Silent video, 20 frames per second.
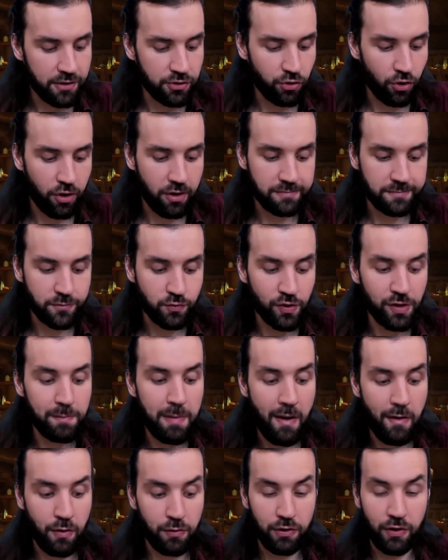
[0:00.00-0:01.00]
Your
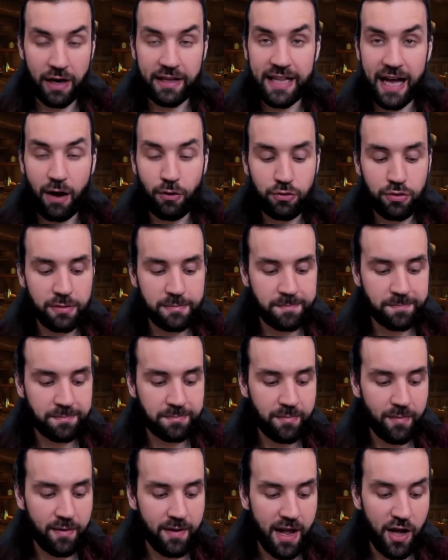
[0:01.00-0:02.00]
willpower will run out,
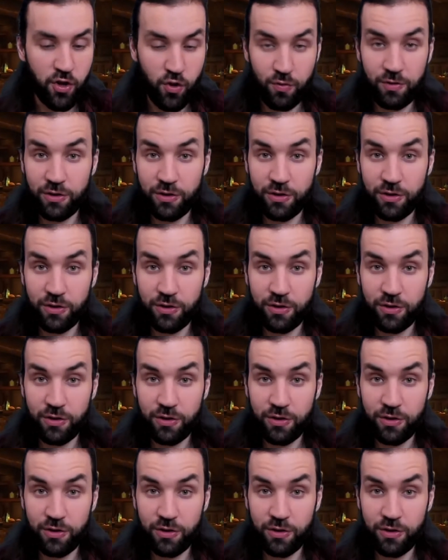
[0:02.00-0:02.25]
and